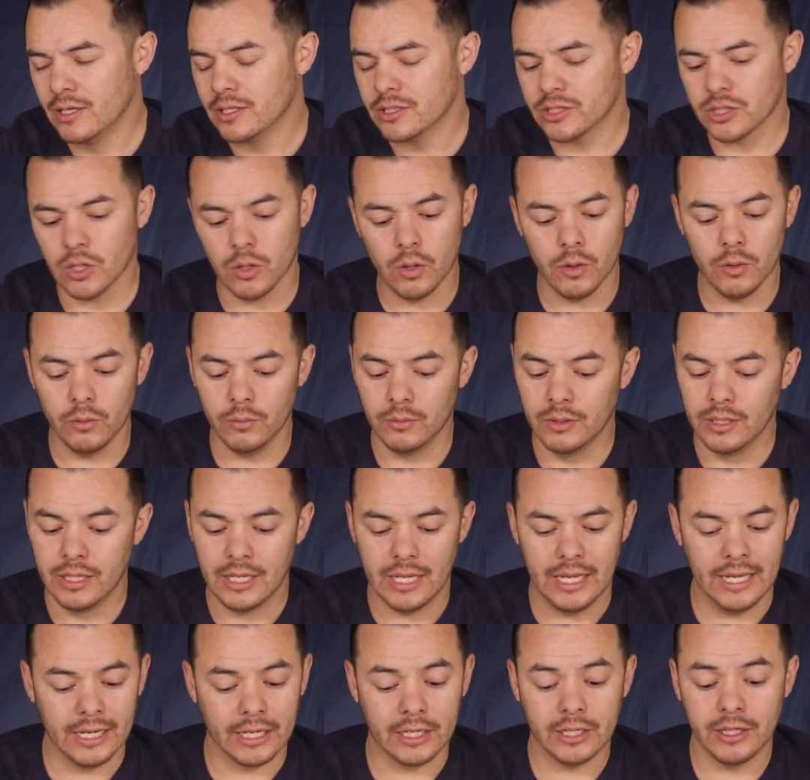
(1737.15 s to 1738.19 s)
So
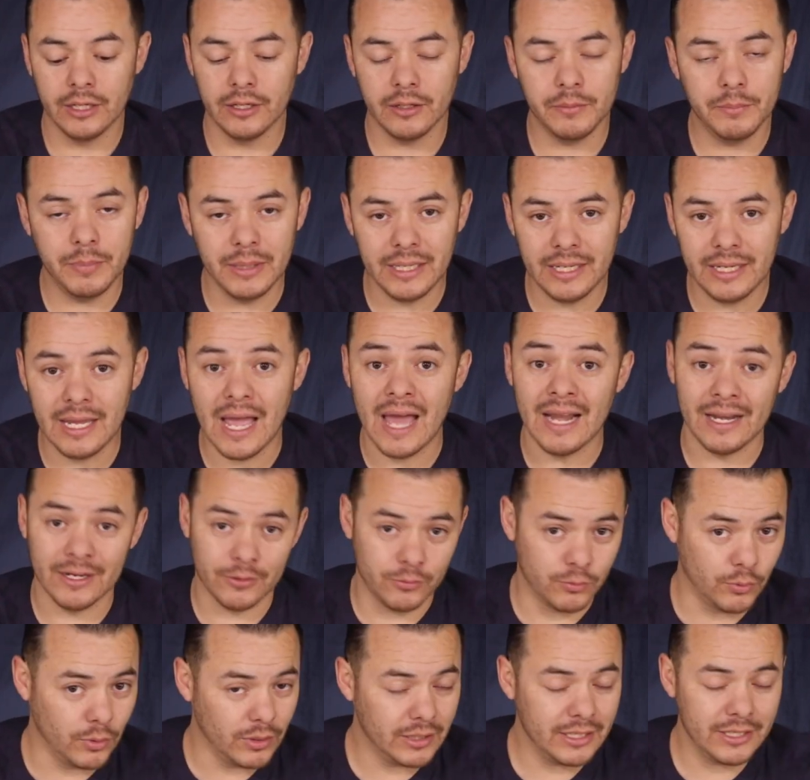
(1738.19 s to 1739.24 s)
it could be, and
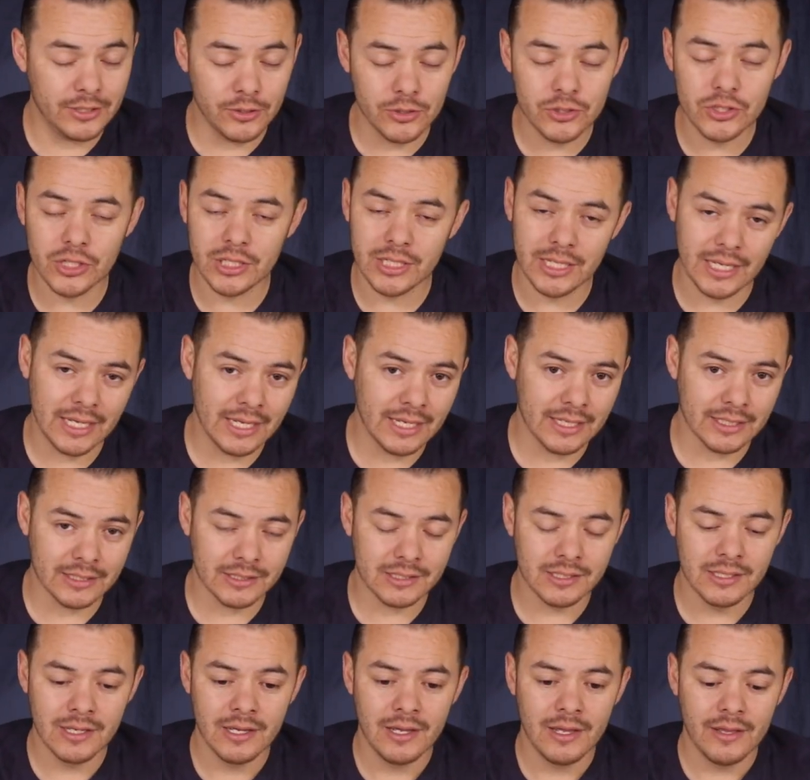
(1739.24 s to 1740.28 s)
it really usually
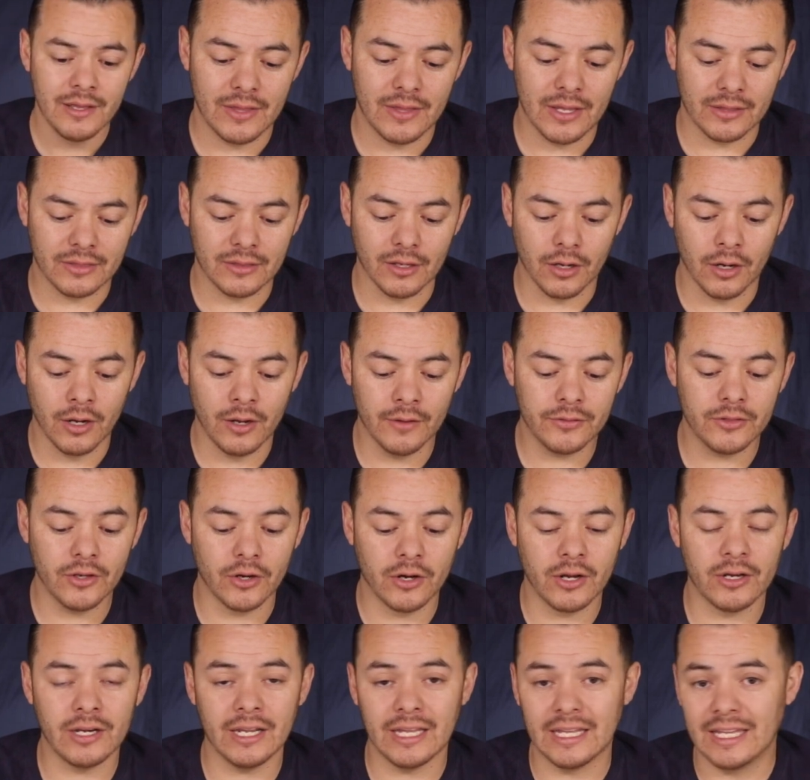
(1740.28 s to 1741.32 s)
is, that the hunt they're
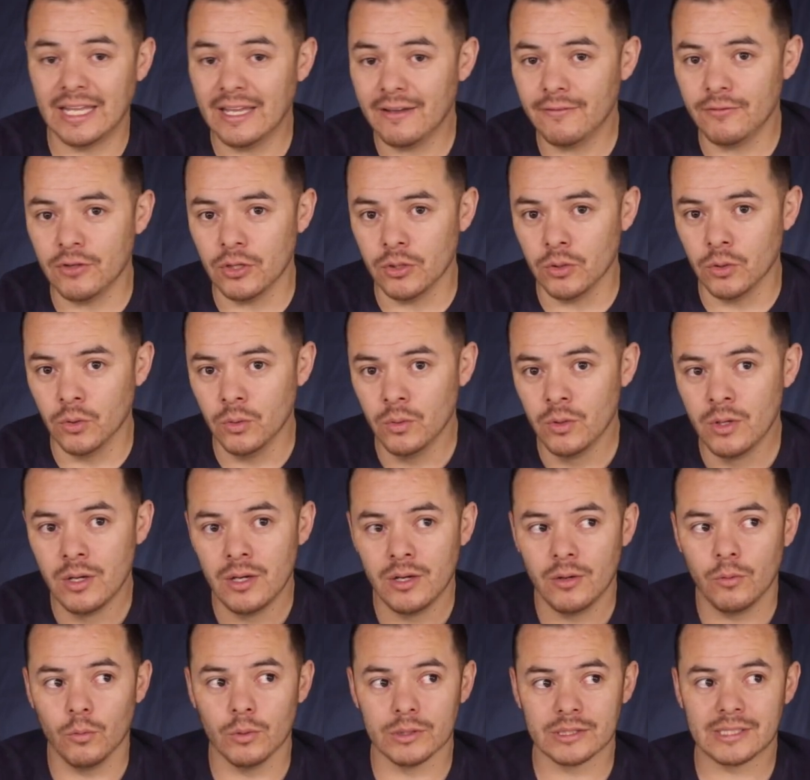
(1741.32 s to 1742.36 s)
going to give you
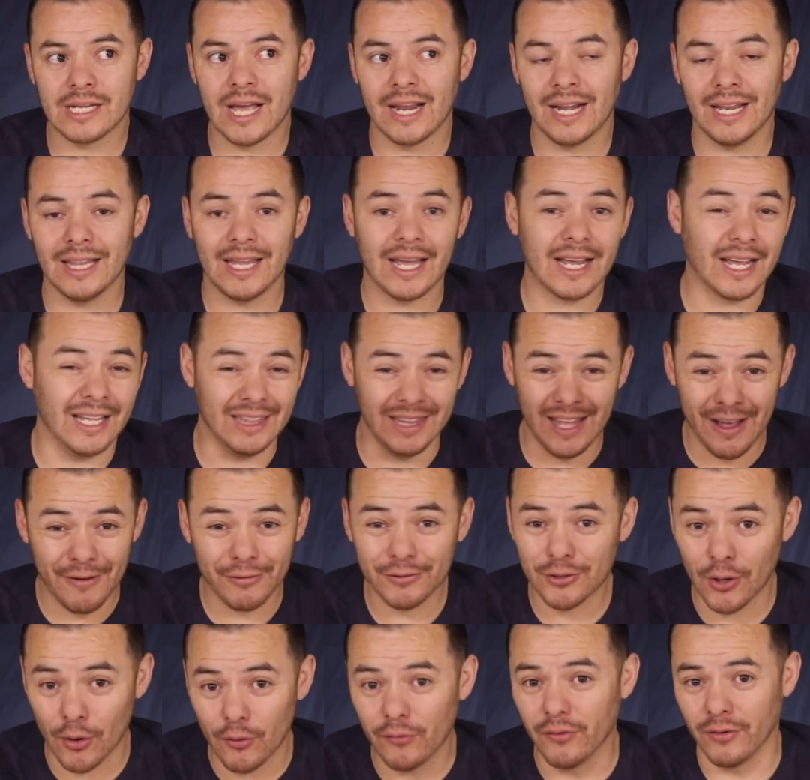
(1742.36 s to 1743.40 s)
was kind of like a
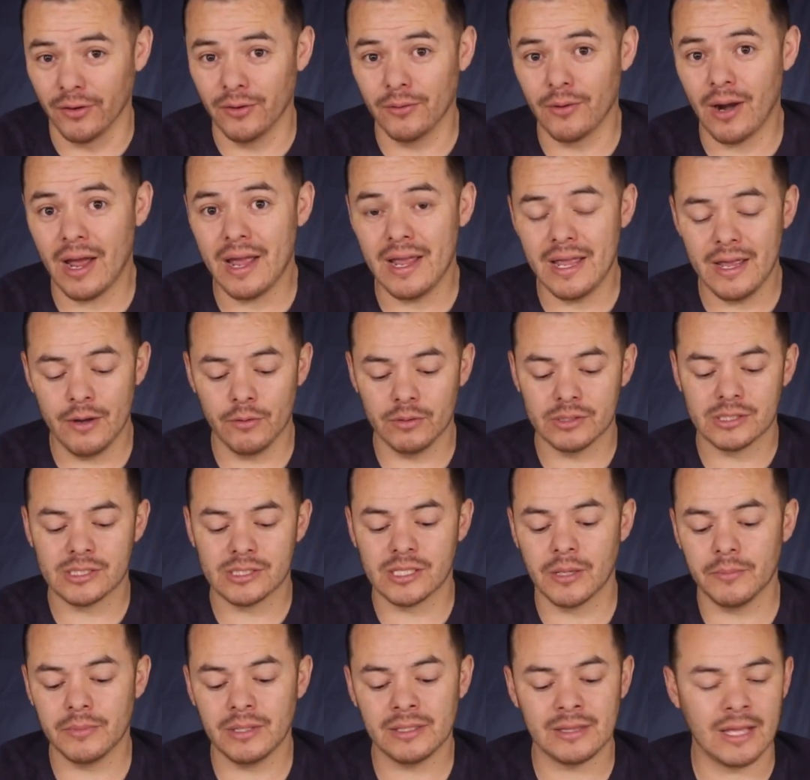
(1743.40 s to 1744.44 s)
leftover, right? It was
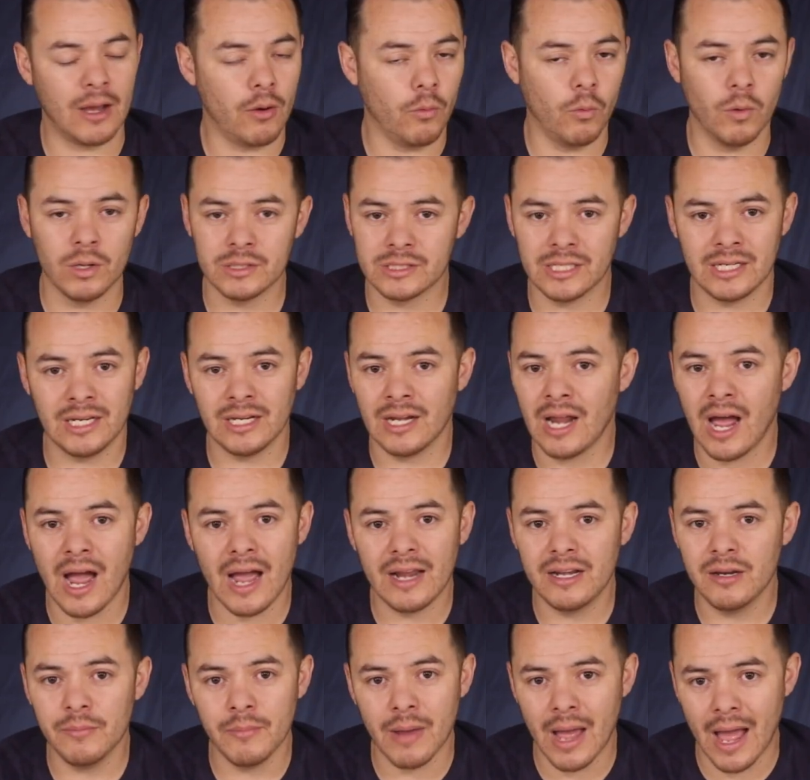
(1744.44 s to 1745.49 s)
something that wasn't in high
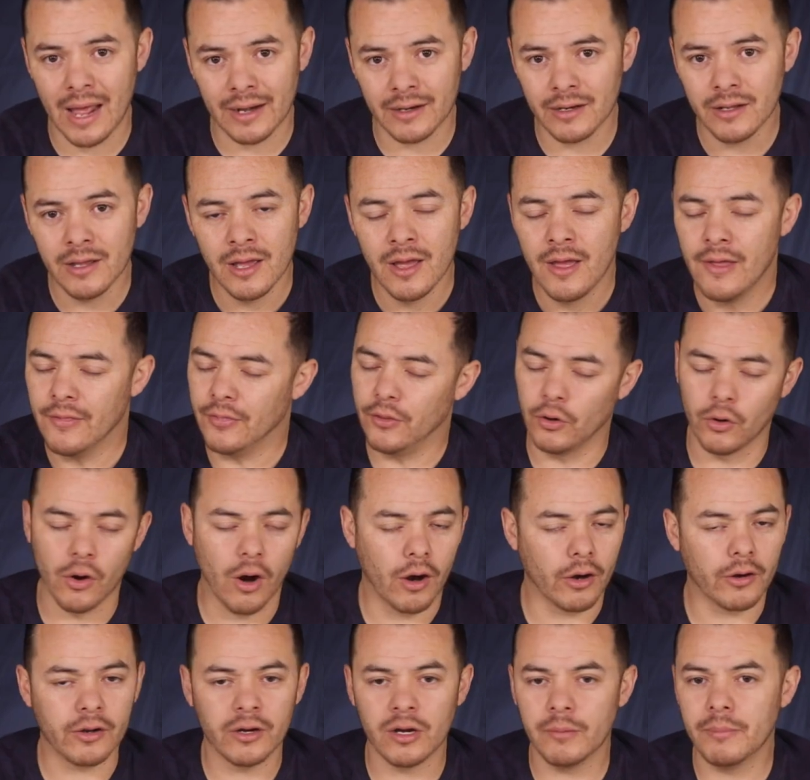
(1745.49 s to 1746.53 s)
demand. There
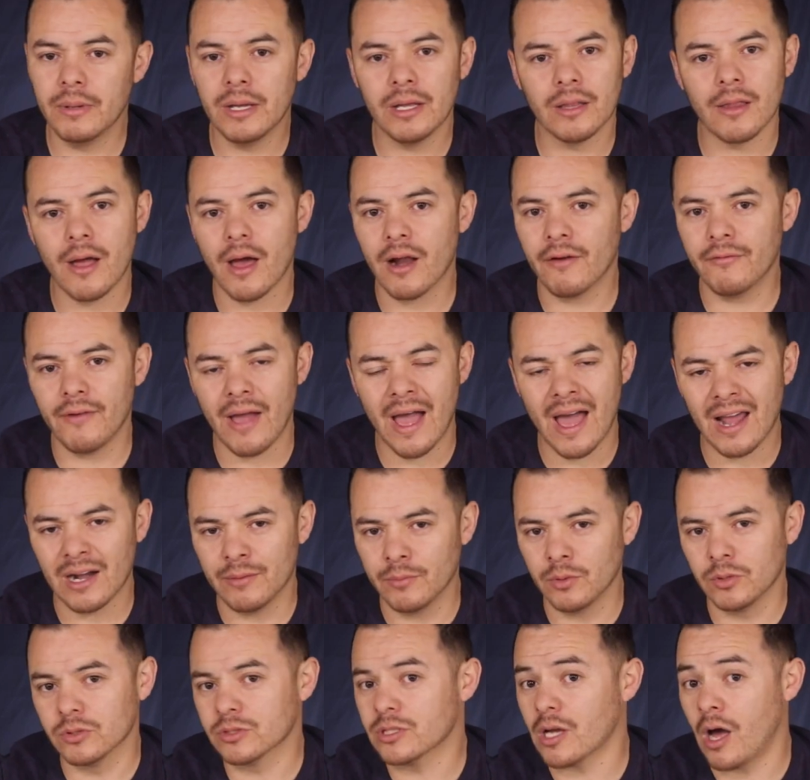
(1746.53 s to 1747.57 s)
aren't going to be a lot of
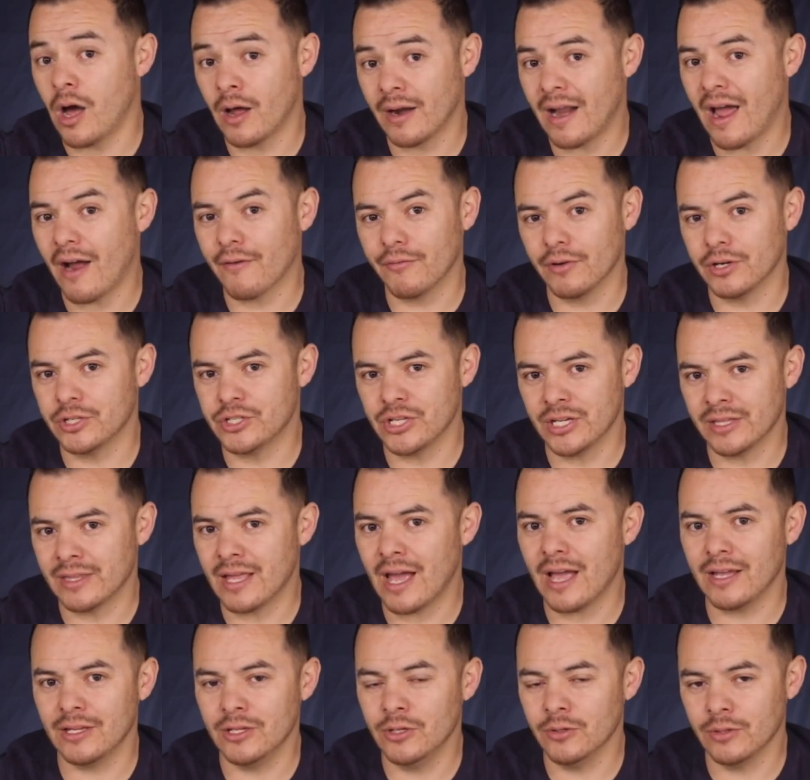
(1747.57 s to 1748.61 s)
animals on average in
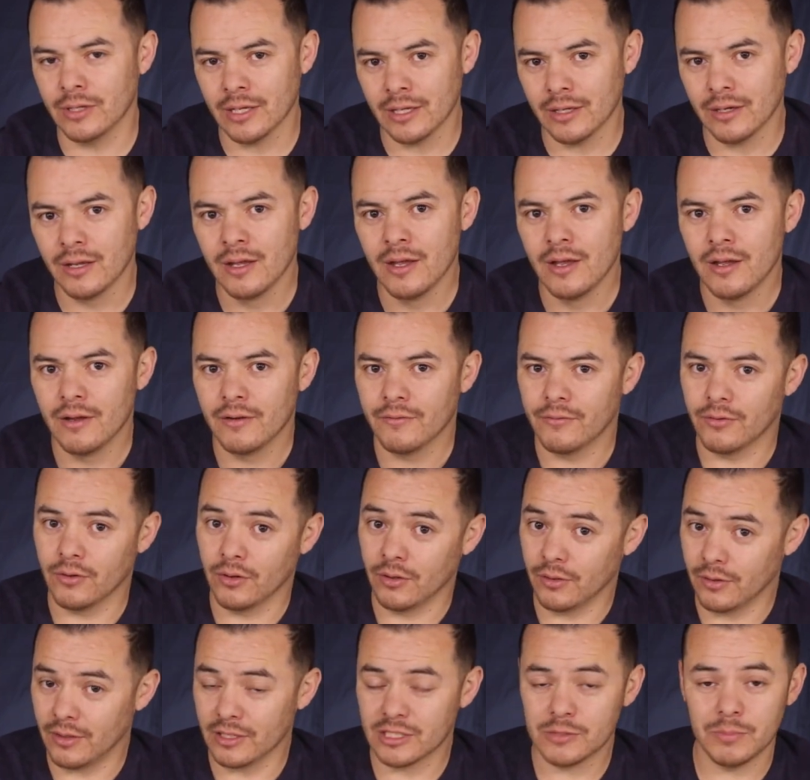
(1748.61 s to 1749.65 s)
that unit
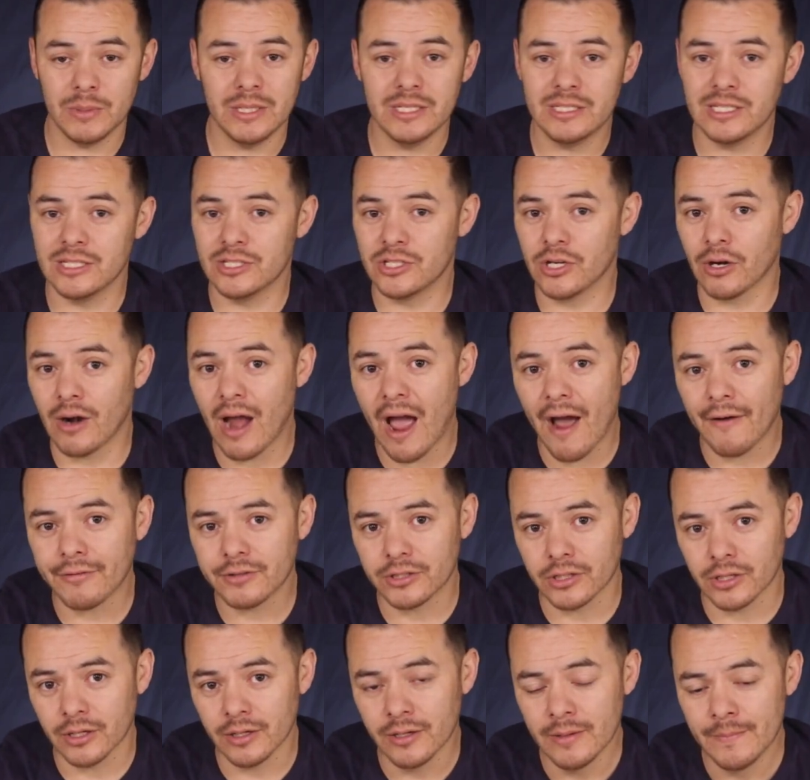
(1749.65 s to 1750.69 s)
for the species you're
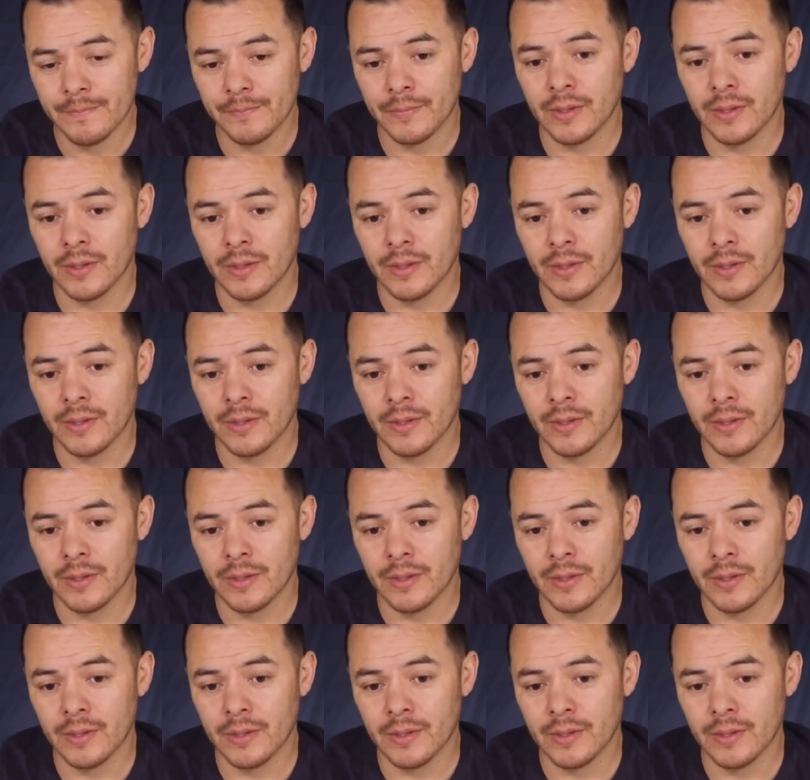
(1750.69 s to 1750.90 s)
after.